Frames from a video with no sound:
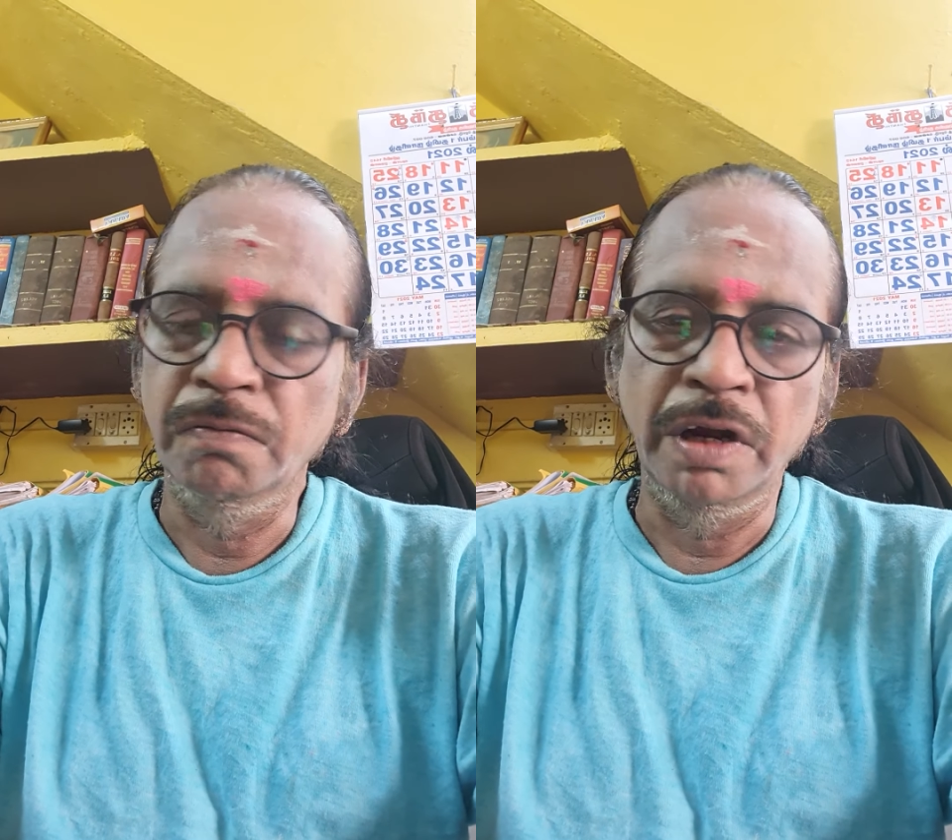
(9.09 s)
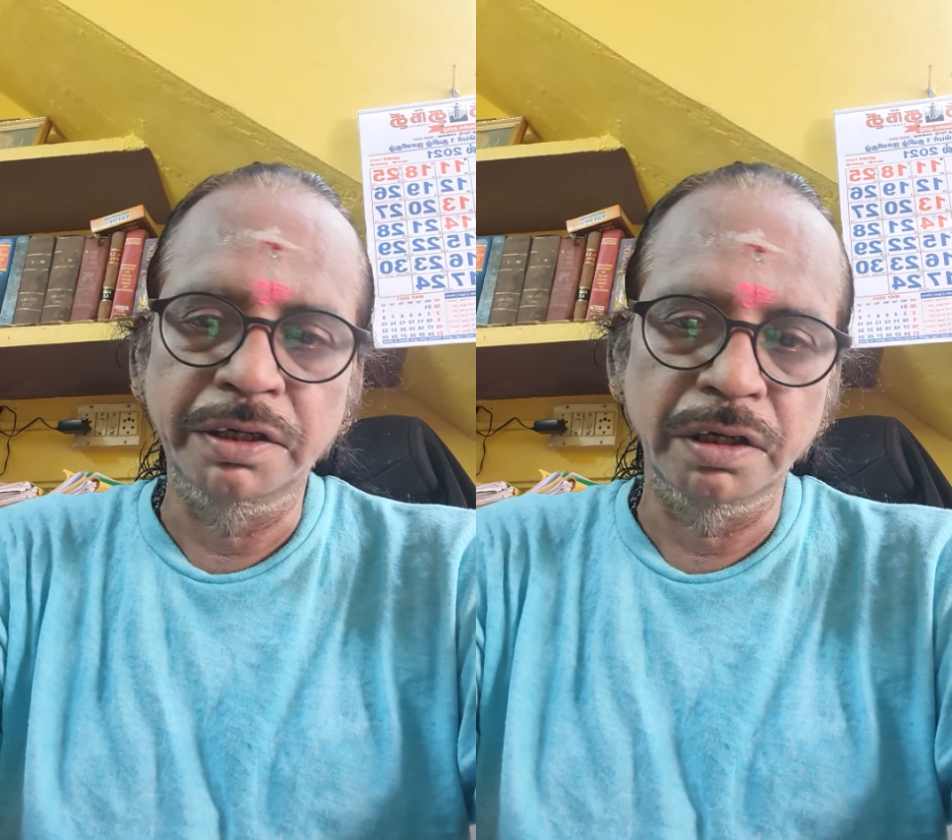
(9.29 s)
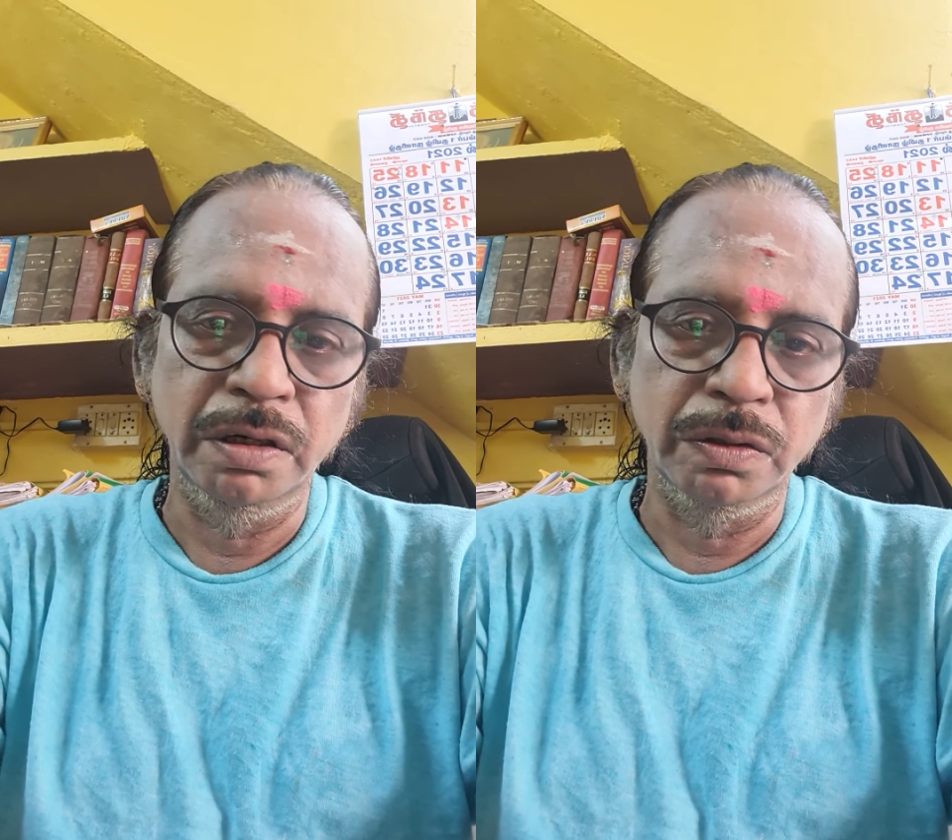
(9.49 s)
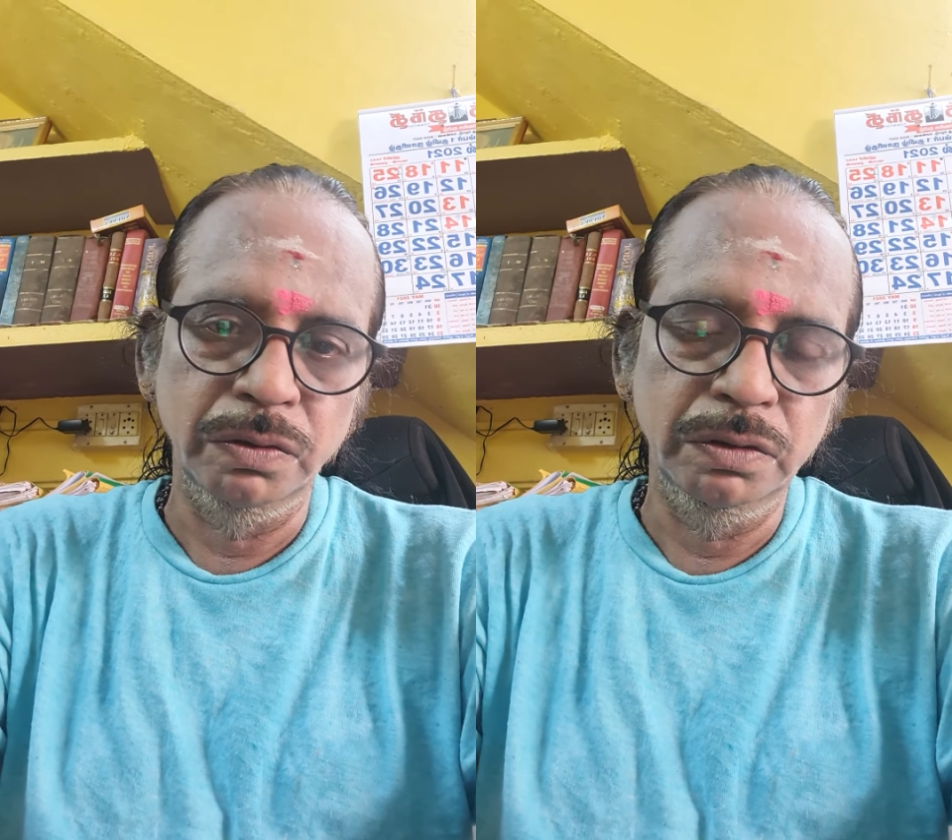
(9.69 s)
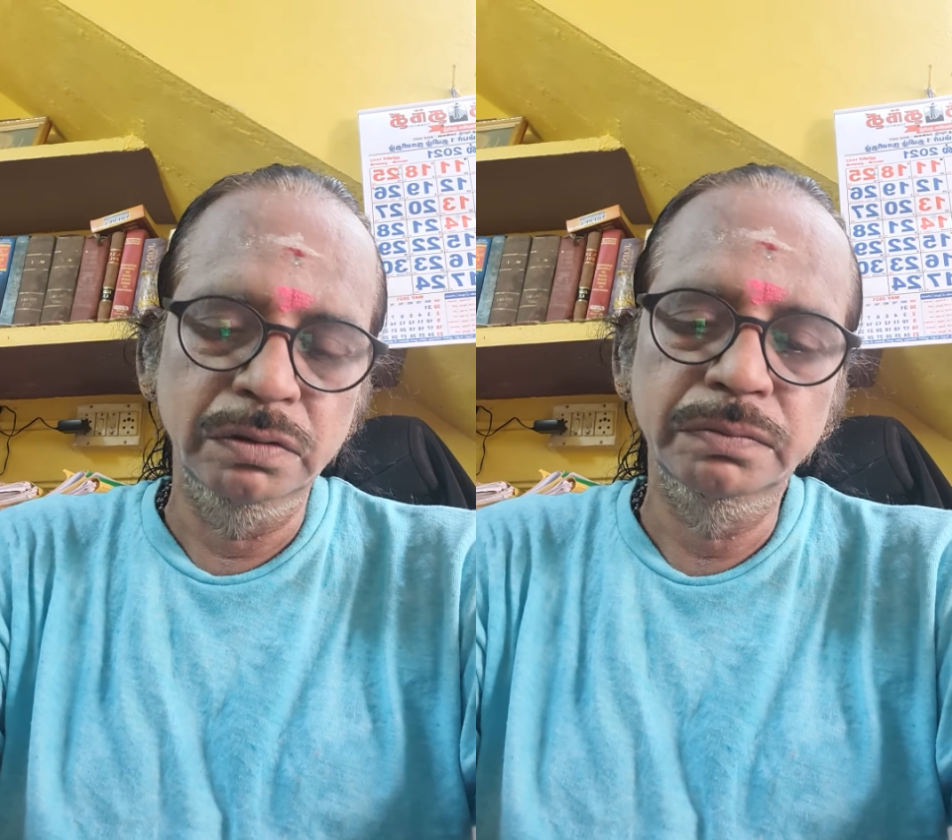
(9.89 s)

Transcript: vital role.